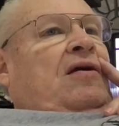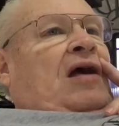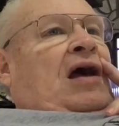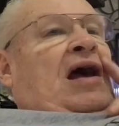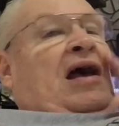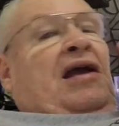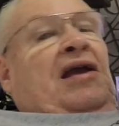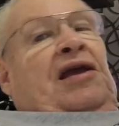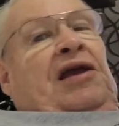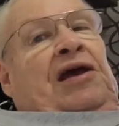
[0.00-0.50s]

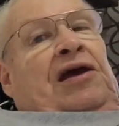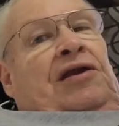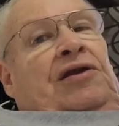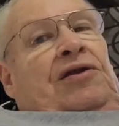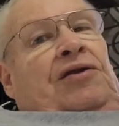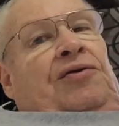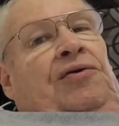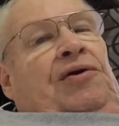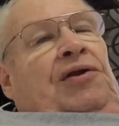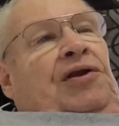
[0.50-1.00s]
I
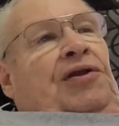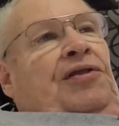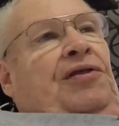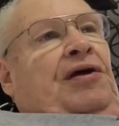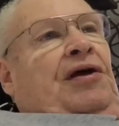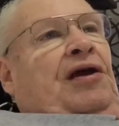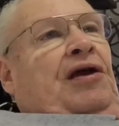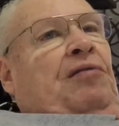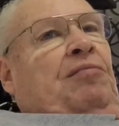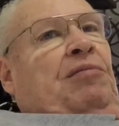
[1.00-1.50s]
can't do
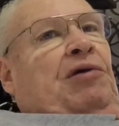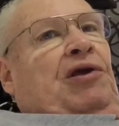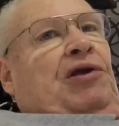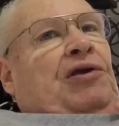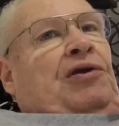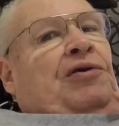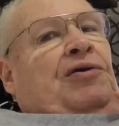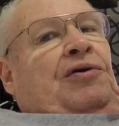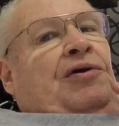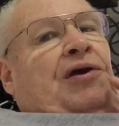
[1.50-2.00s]
anything, but
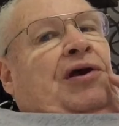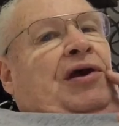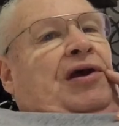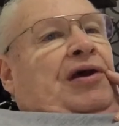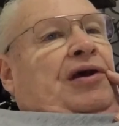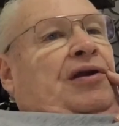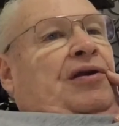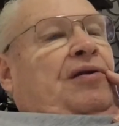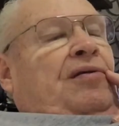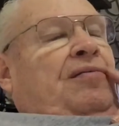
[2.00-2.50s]
you
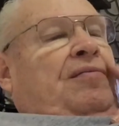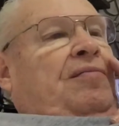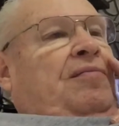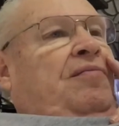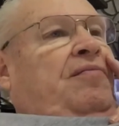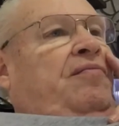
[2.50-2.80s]
can.